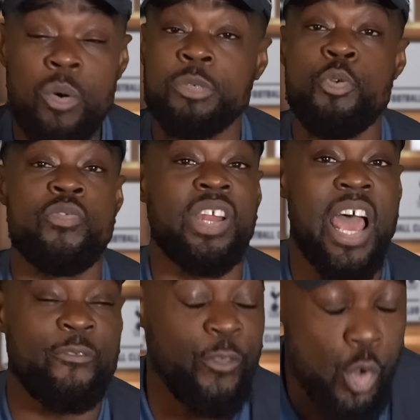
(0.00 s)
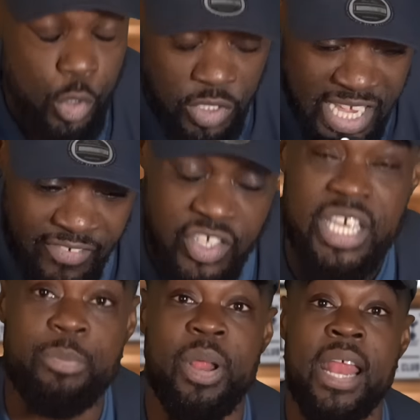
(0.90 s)
was moving like
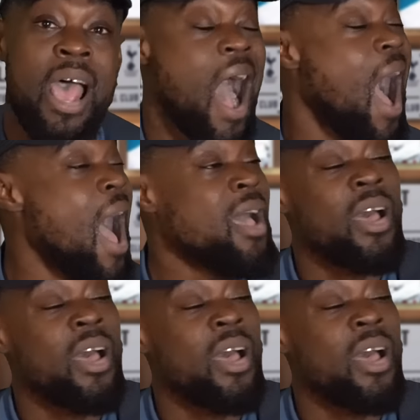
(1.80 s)
Fuluzevski, blood. I,